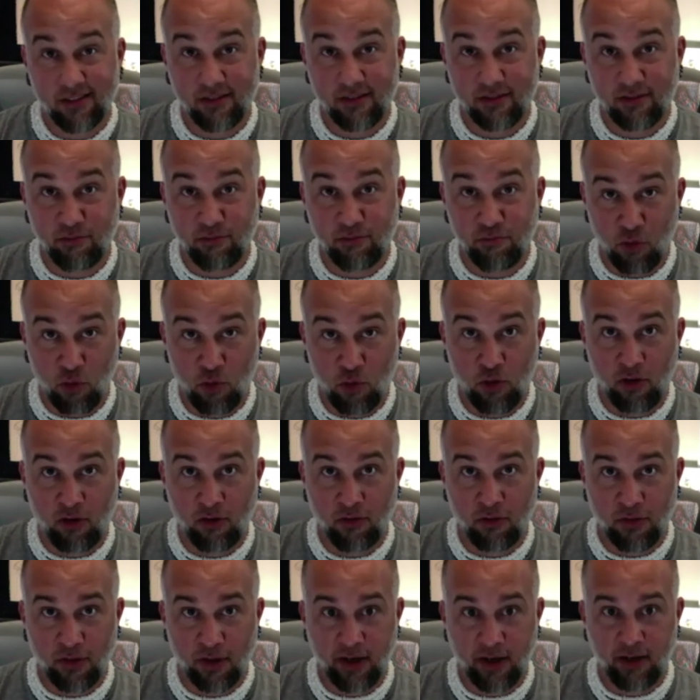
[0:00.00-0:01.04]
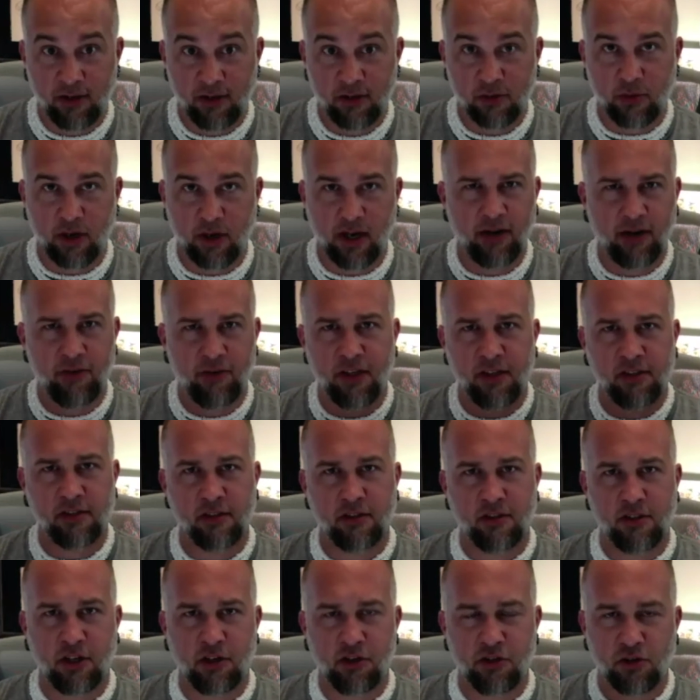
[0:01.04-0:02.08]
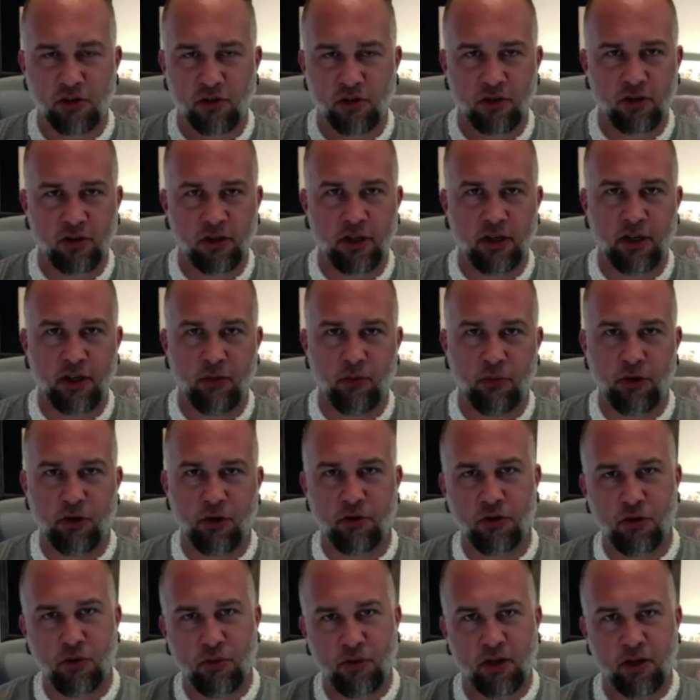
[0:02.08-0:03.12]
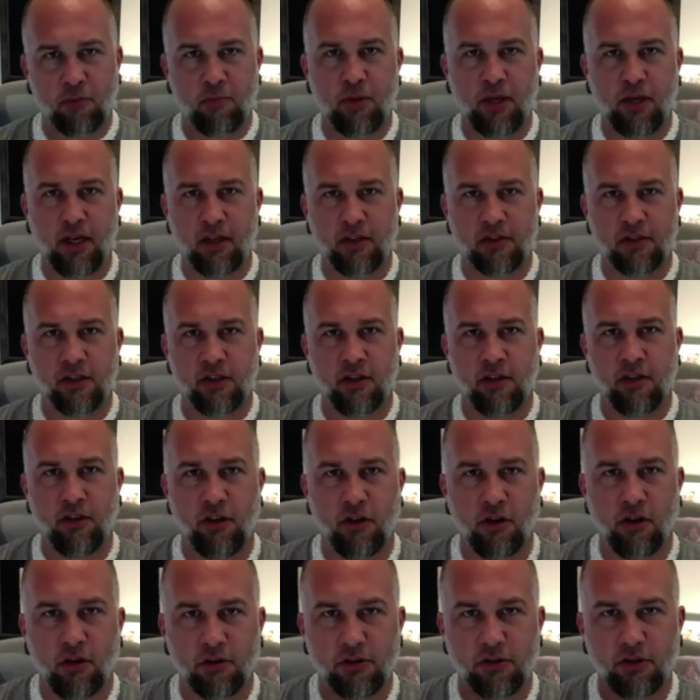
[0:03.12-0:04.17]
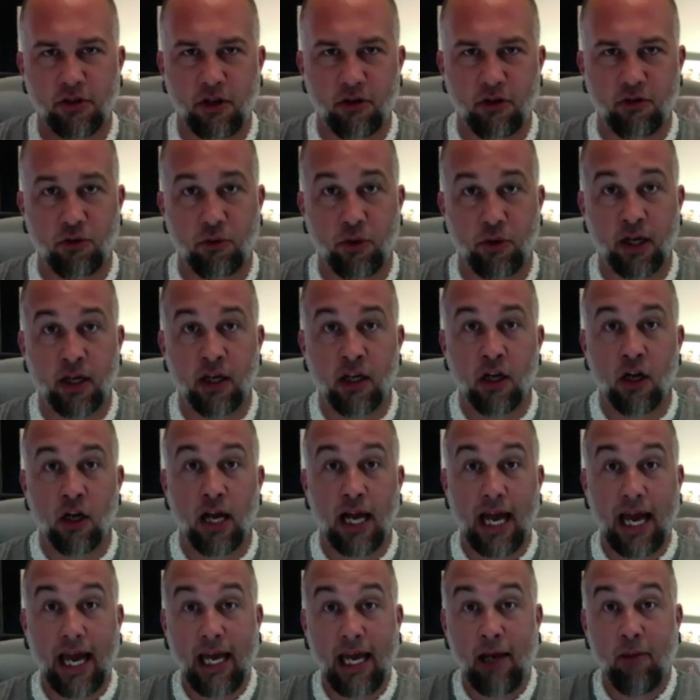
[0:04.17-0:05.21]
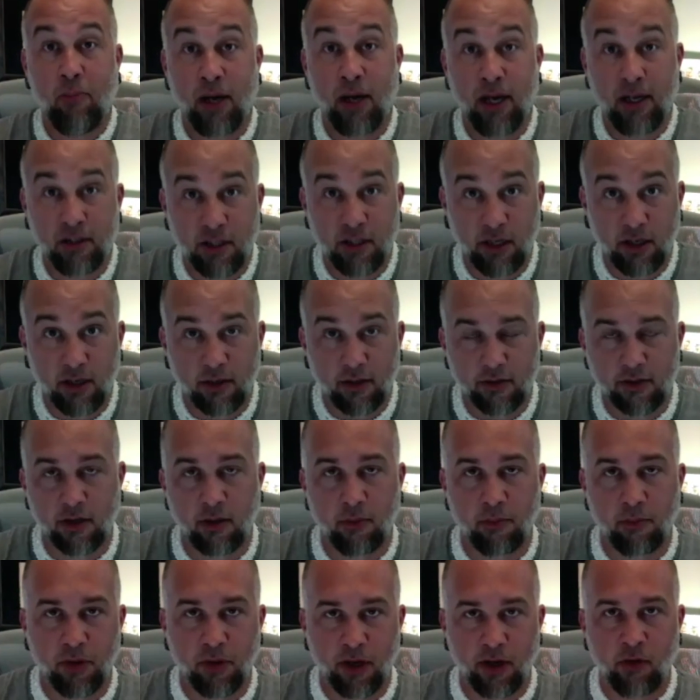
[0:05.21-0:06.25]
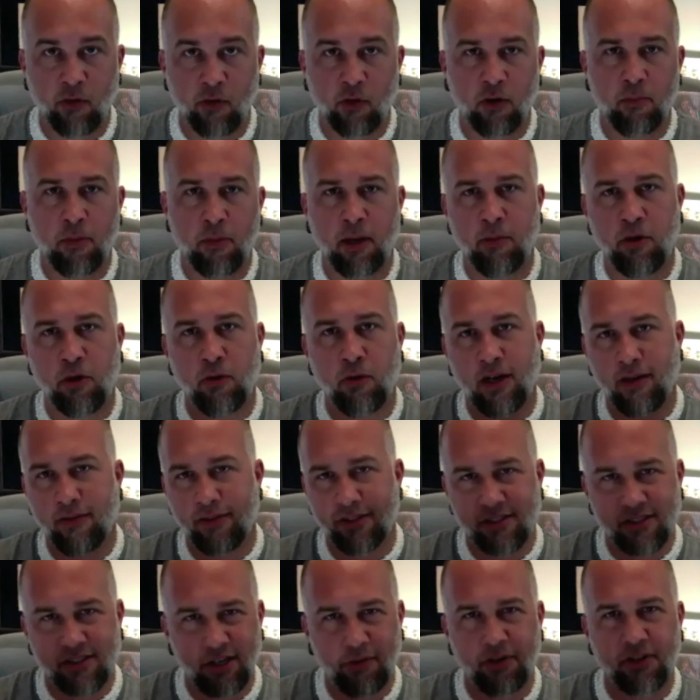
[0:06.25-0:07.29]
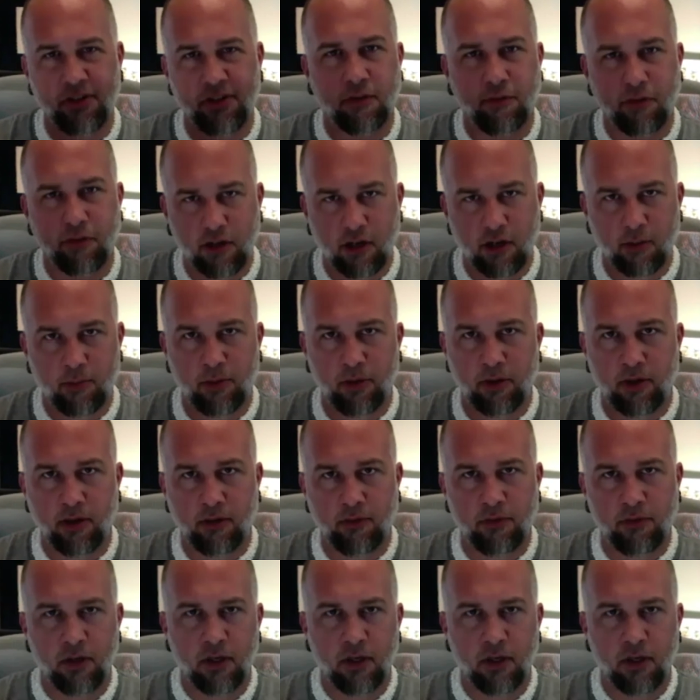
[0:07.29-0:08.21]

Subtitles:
more things, right? Everything's intentional. And when you're doing a piece and, say you're doing a painting of something, or maybe you have a series of a couple of,